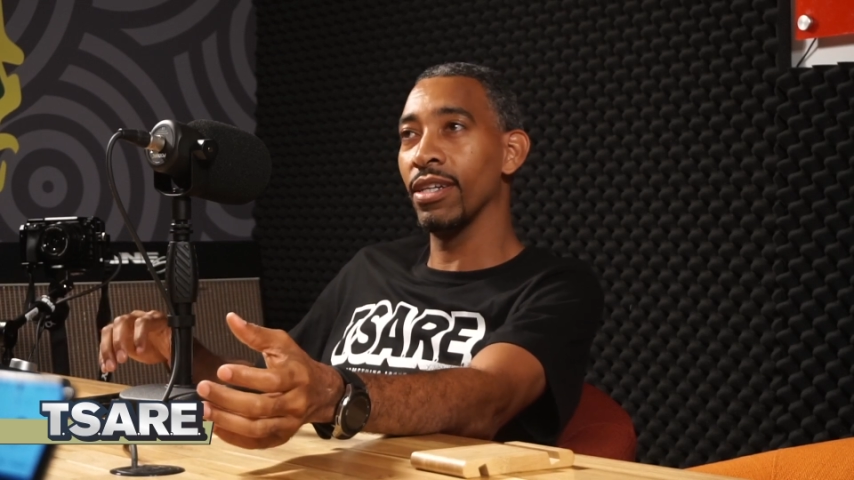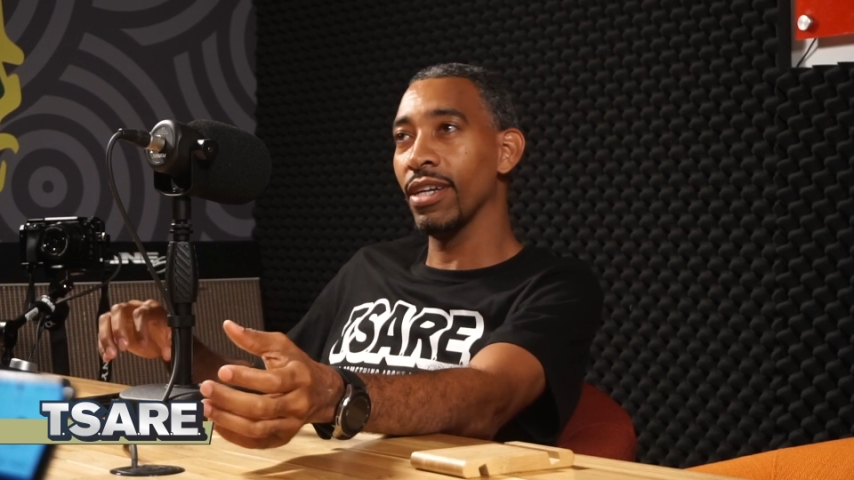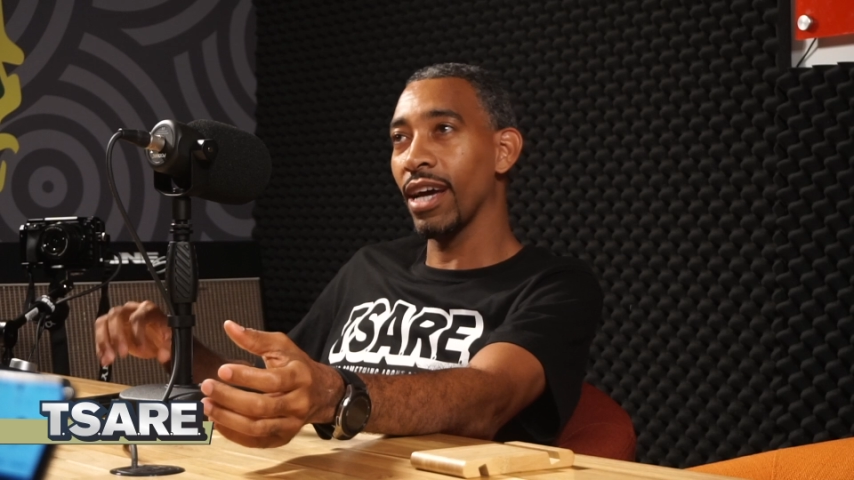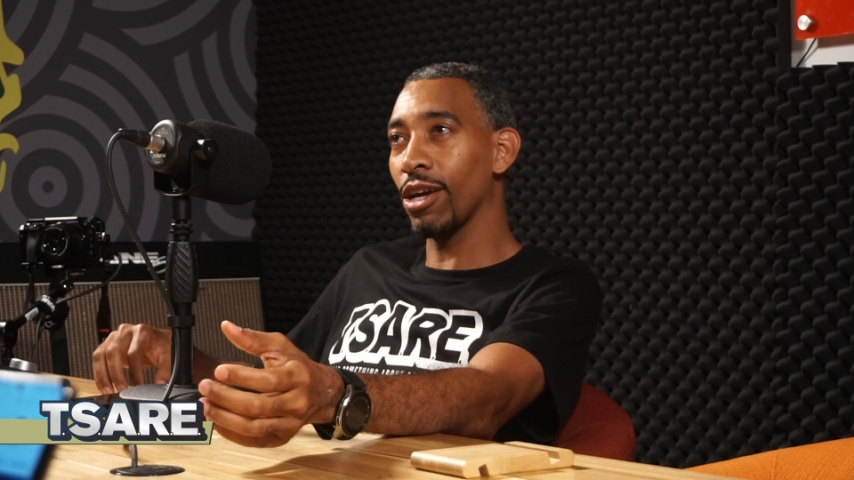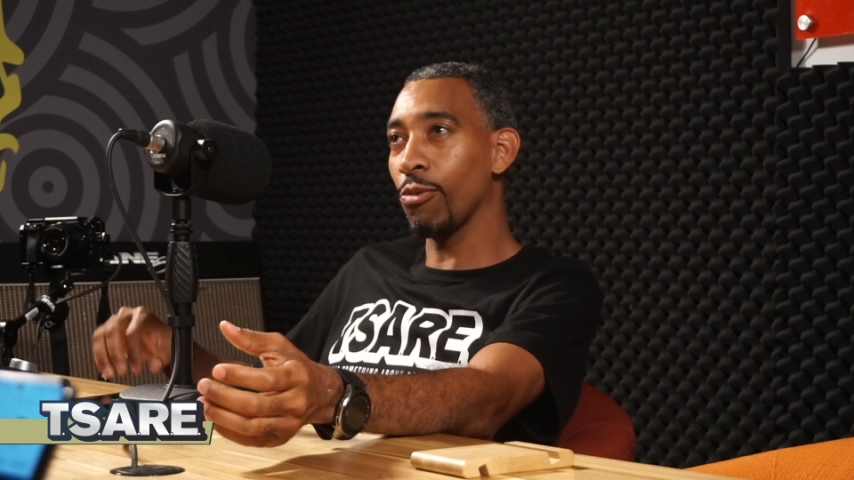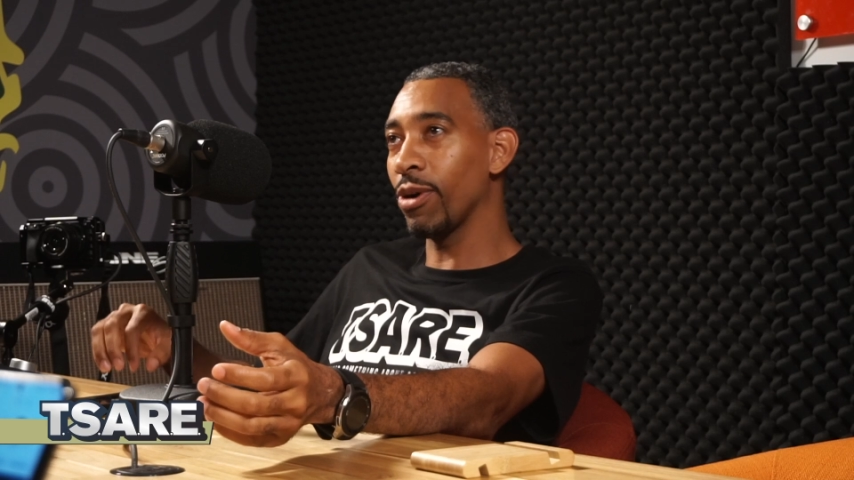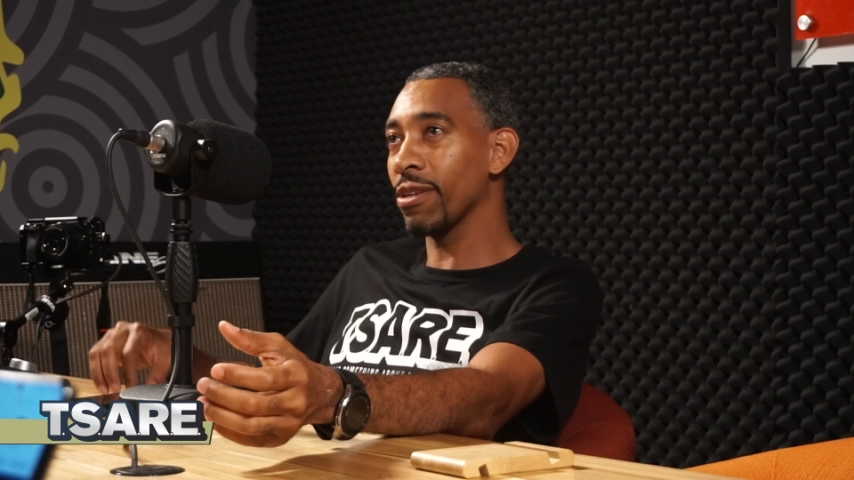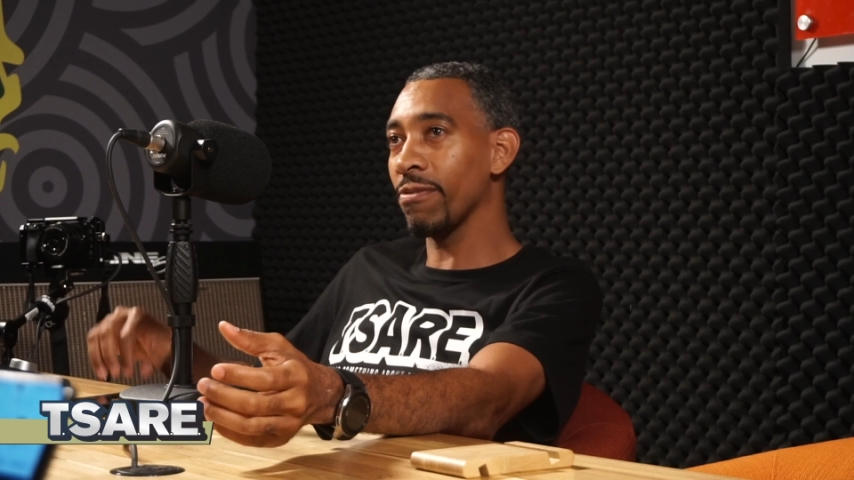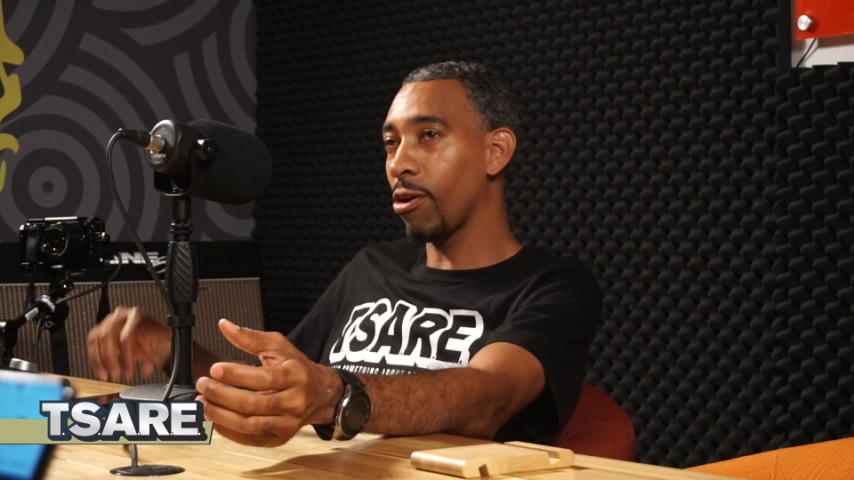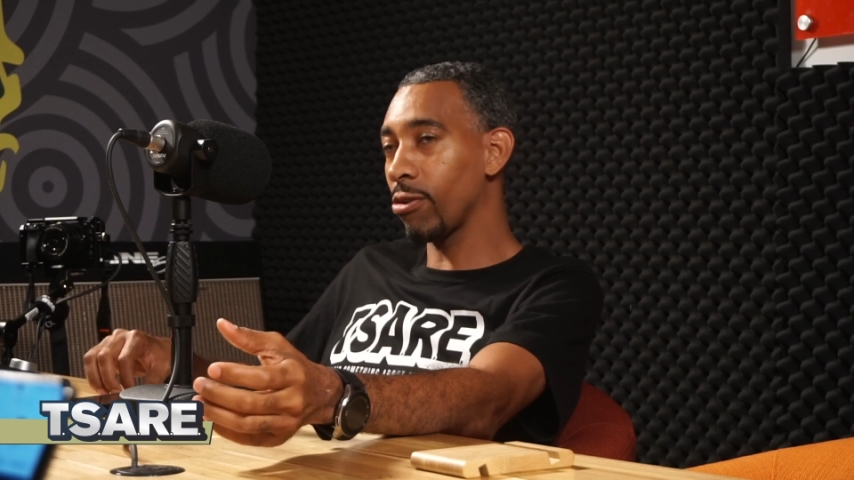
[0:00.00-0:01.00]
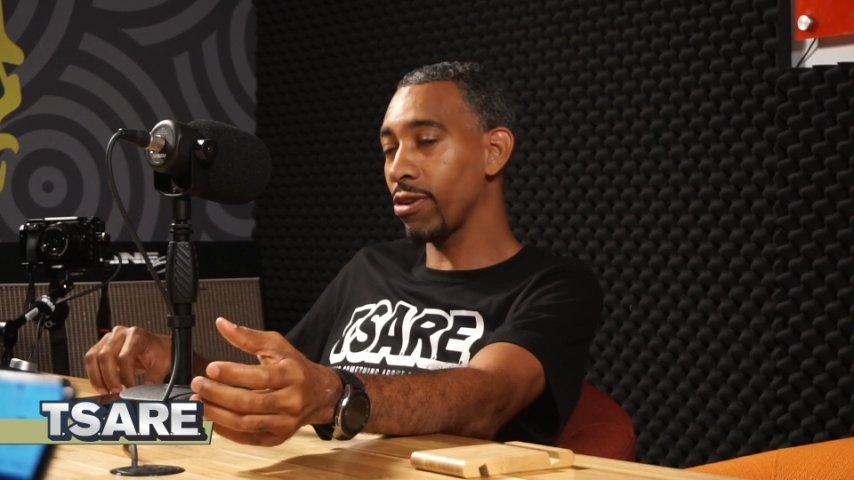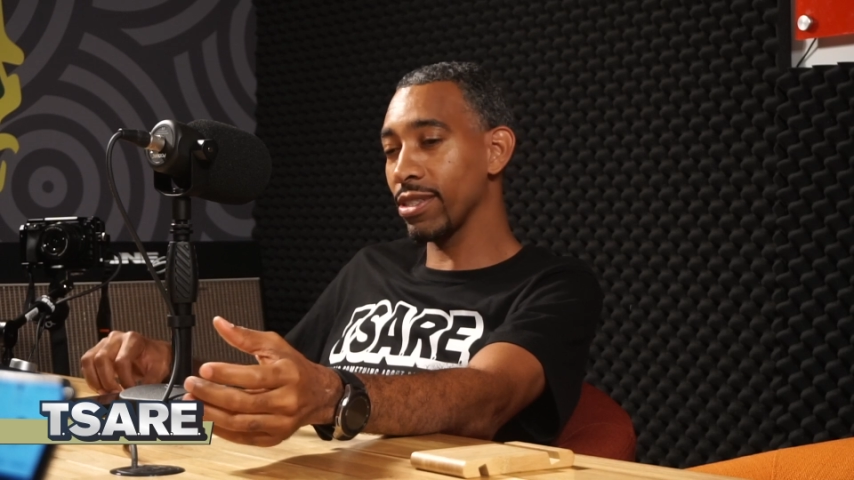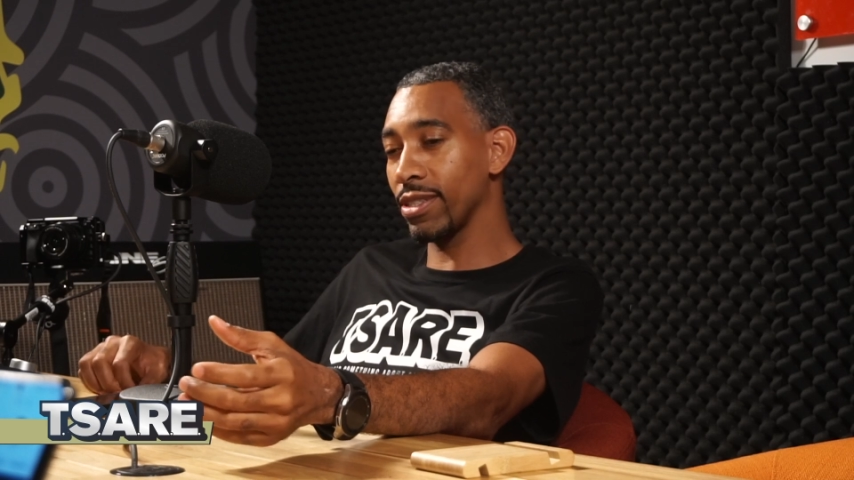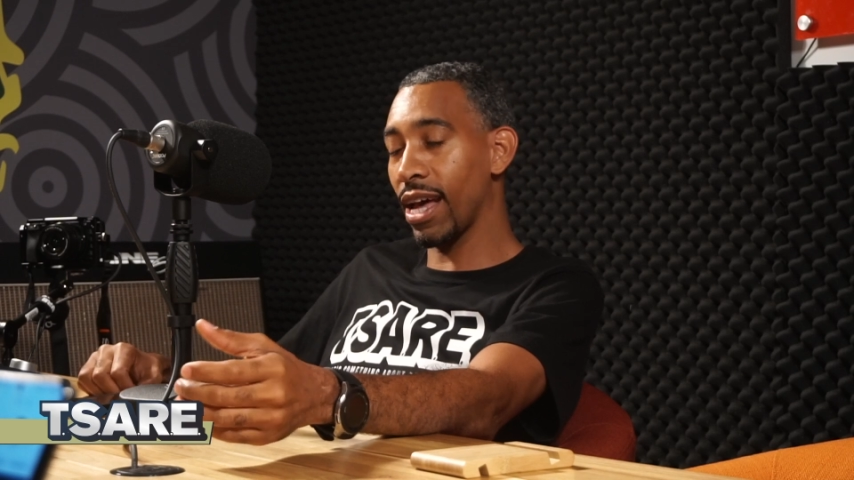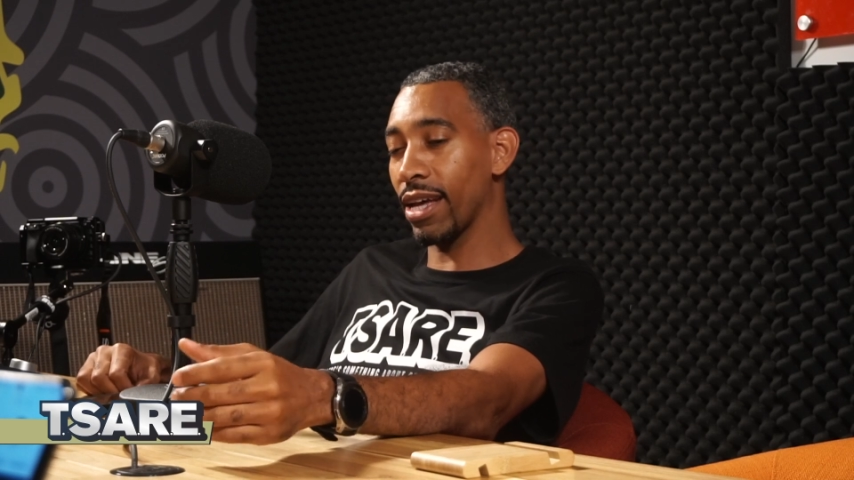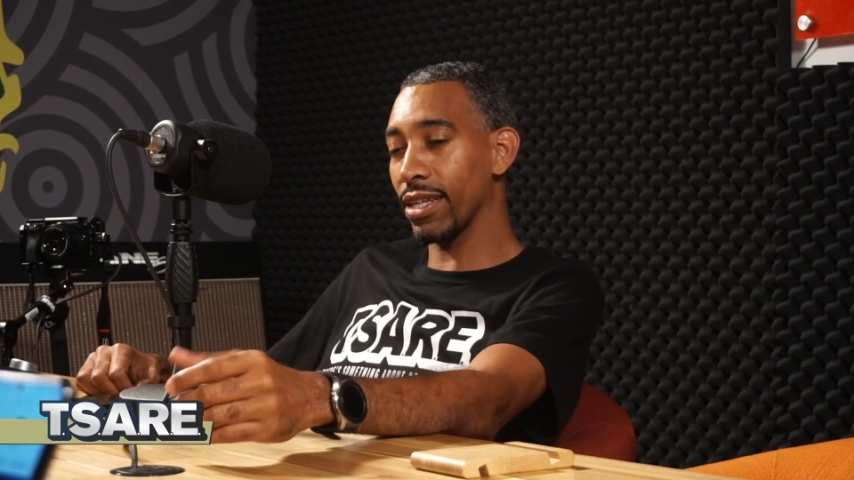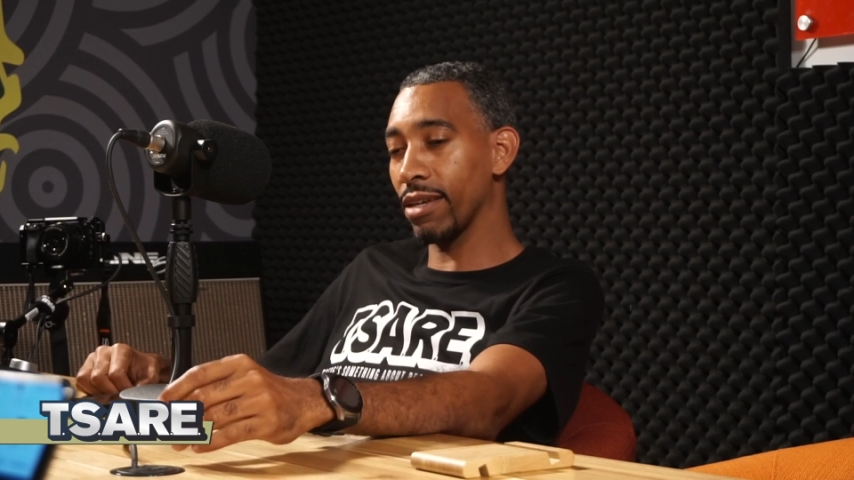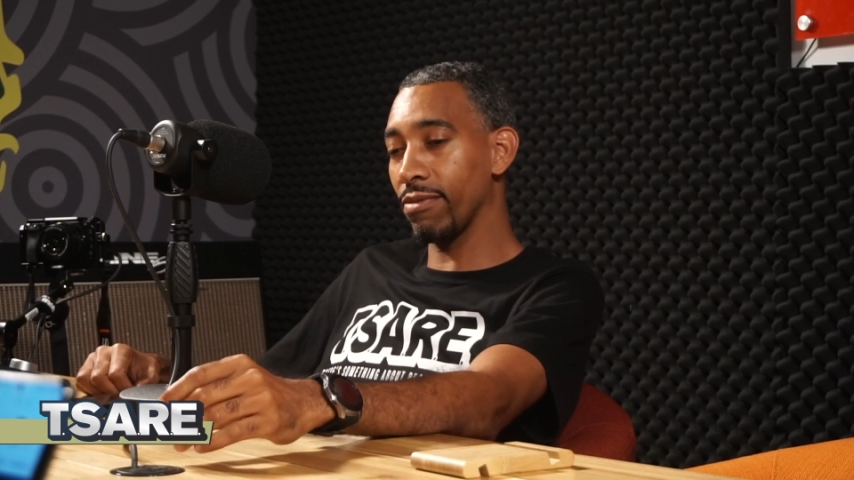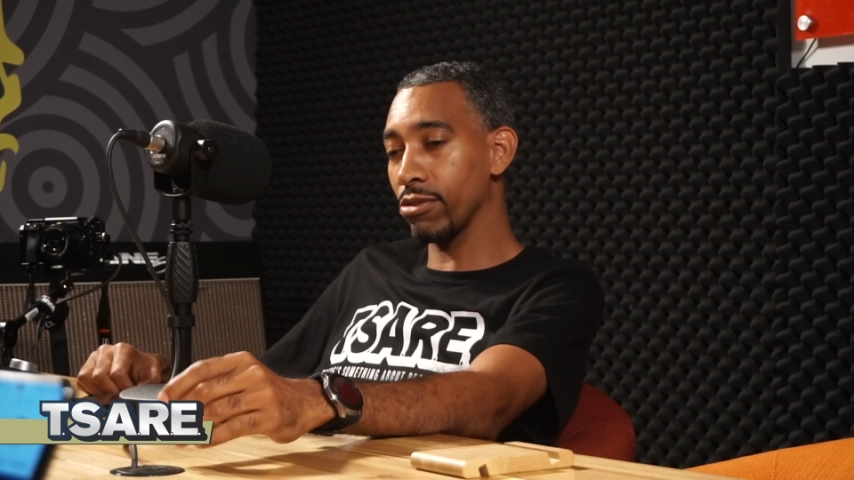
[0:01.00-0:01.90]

I don't want the photo that's not giving